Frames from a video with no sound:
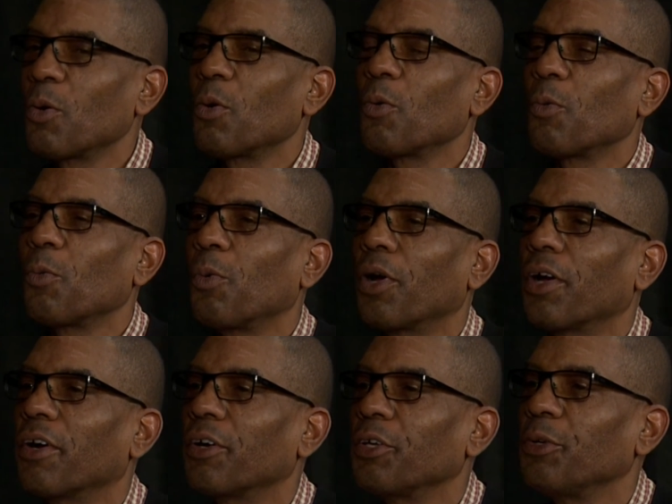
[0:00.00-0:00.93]

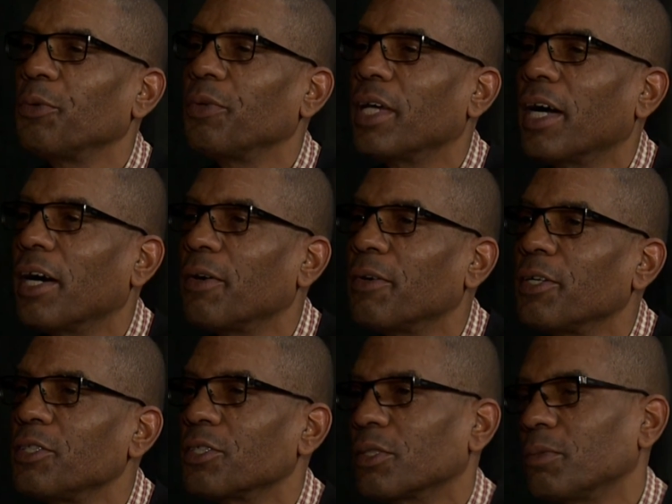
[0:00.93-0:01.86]
Where are you now
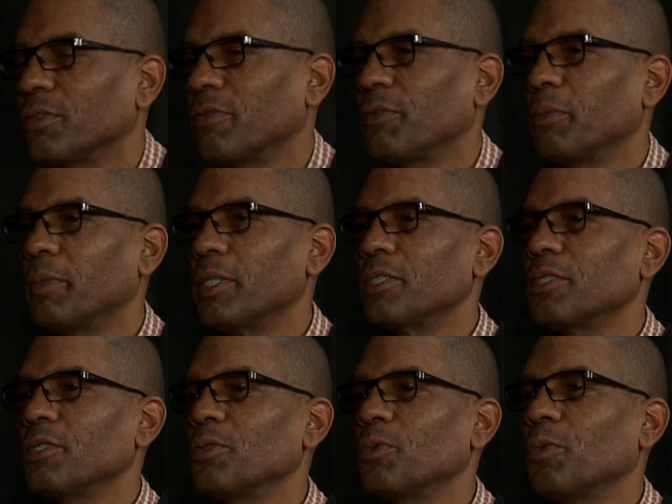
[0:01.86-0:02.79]
in terms of your
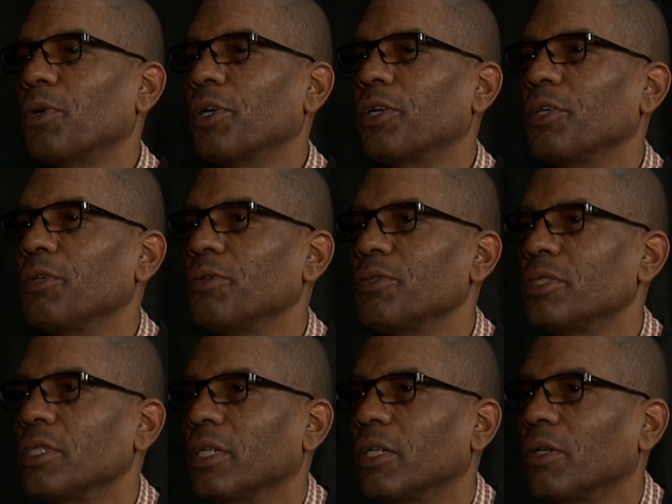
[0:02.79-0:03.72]
business? Where do you
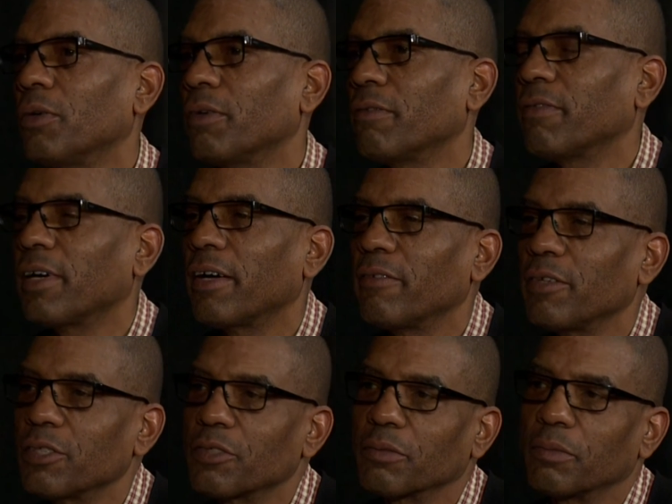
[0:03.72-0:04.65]
see it going 5
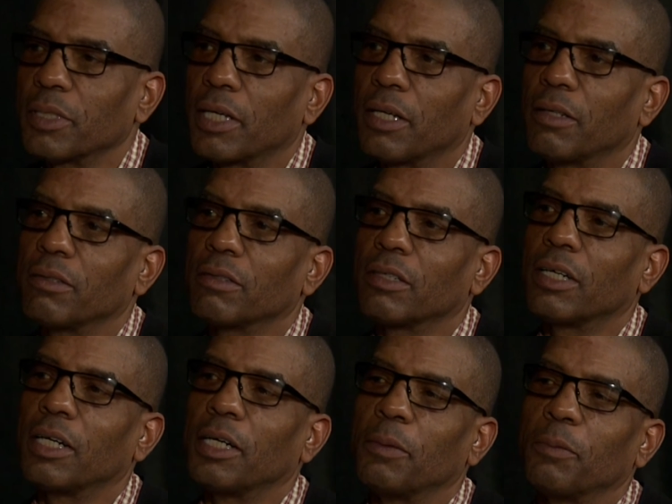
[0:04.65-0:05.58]
years from now?
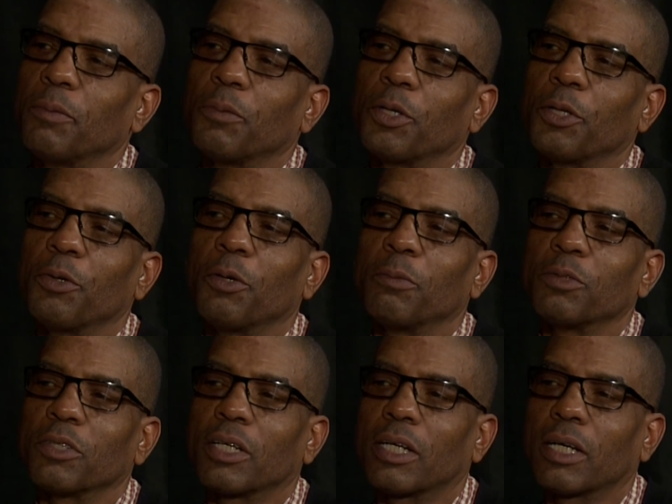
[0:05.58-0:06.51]
What do you hope
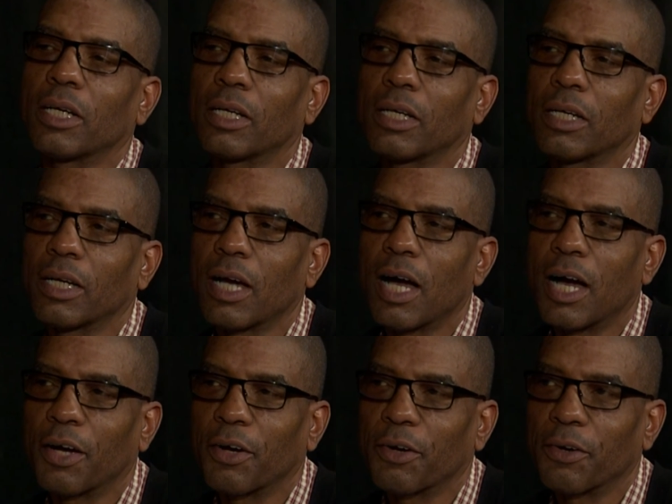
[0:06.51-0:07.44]
to
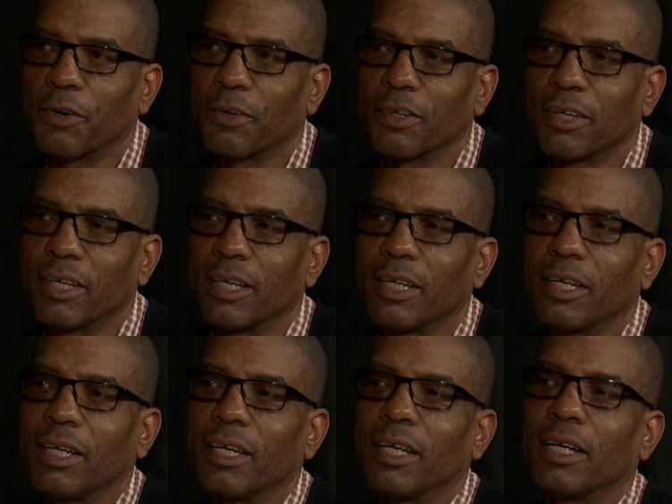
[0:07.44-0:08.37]
conquer?
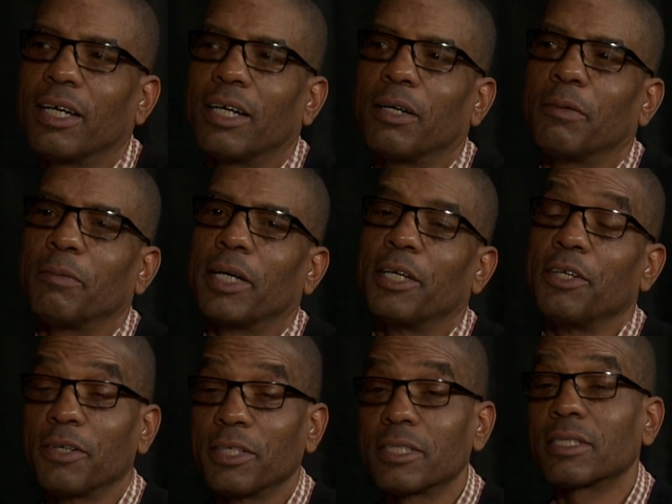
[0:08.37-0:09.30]
I know
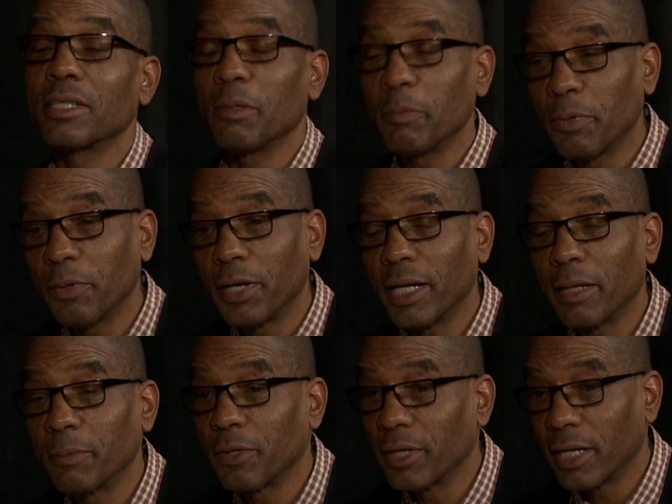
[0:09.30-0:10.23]
at some point I'm
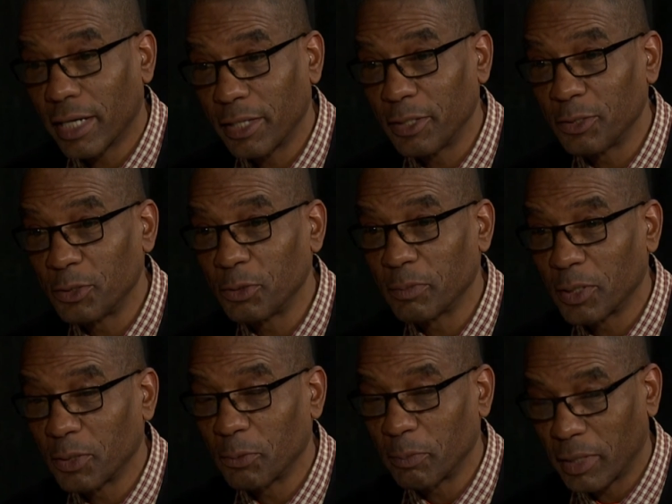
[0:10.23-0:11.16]
going to hire you to do my
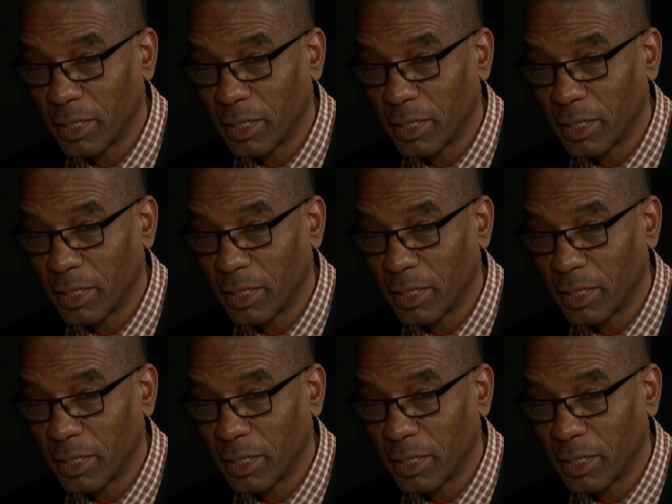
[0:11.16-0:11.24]
own makeup.